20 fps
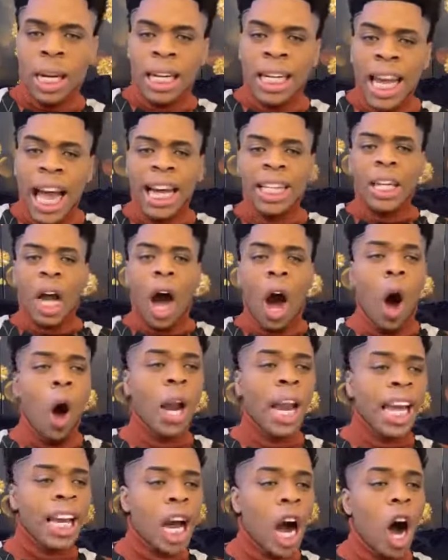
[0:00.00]
Let the
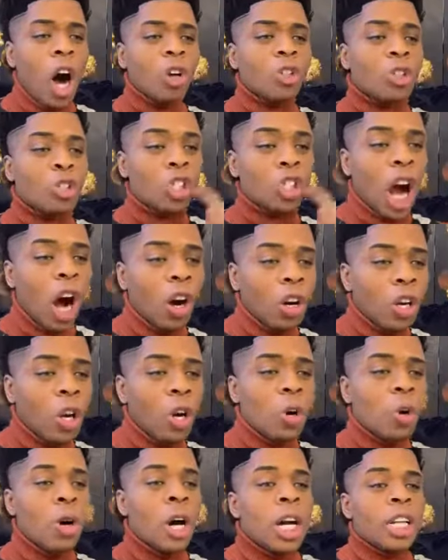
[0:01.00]
Holy Ghost show
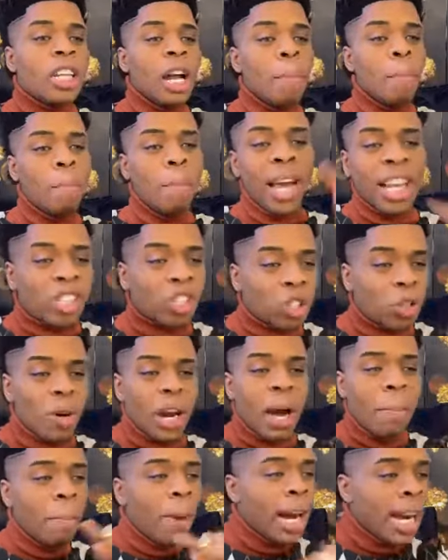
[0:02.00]
you the
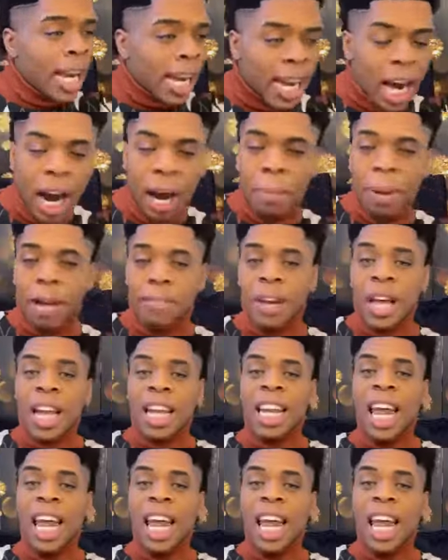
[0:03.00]
mystery of money coming.